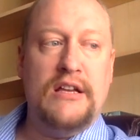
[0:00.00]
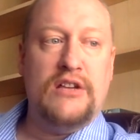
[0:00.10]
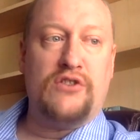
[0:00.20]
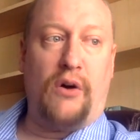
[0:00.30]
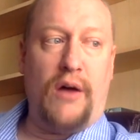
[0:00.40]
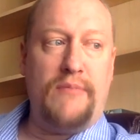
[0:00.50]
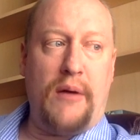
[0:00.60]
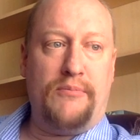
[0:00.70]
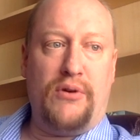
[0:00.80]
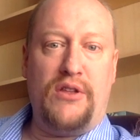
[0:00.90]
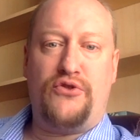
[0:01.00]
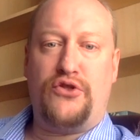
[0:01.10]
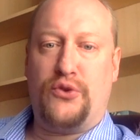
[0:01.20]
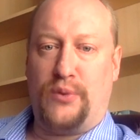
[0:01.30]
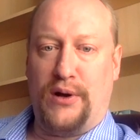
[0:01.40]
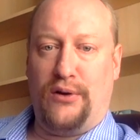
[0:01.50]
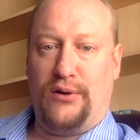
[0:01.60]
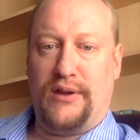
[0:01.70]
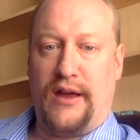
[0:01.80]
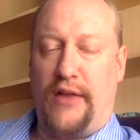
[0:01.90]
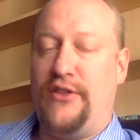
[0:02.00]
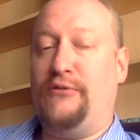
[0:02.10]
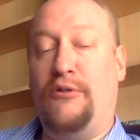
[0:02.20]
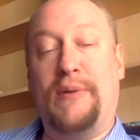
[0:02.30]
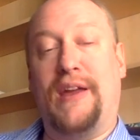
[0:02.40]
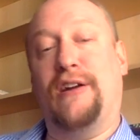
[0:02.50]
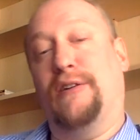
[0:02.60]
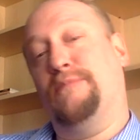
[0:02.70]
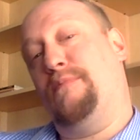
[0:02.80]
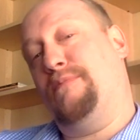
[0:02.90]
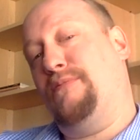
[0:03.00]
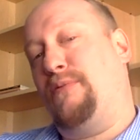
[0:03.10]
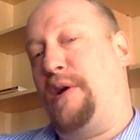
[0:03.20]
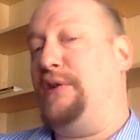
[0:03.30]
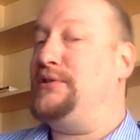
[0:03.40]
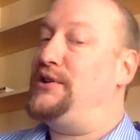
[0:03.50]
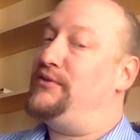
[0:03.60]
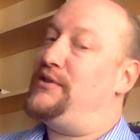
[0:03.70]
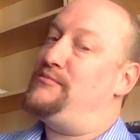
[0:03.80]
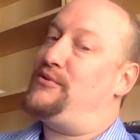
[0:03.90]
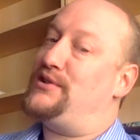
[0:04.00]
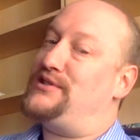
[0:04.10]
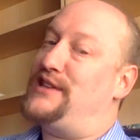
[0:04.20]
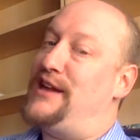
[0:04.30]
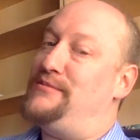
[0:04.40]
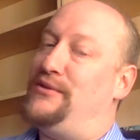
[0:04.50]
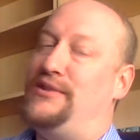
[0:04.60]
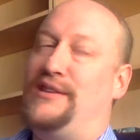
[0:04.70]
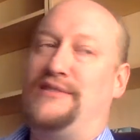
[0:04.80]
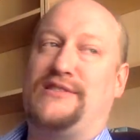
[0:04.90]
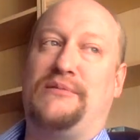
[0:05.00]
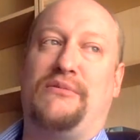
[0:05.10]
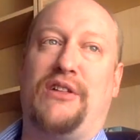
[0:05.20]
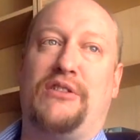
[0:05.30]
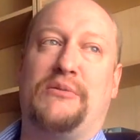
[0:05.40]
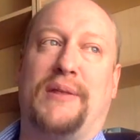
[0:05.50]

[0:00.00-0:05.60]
So I'm pretty thrilled. I think we'll be here relatively more stable than some of the other